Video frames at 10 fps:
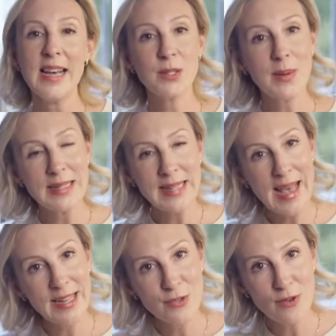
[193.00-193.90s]
as well as
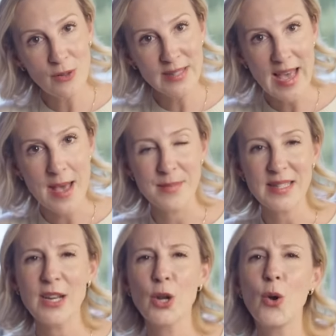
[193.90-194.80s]
hand-rolled
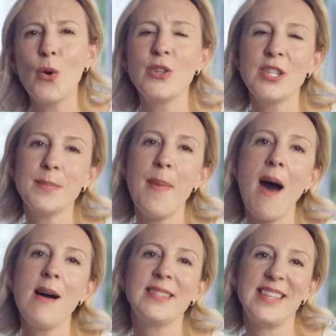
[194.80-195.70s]
hems and a gorgeous
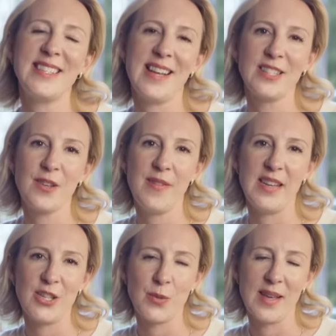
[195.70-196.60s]
pearl detail to
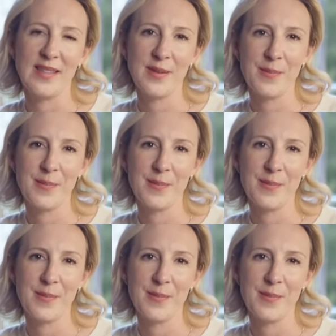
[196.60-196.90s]
finish with.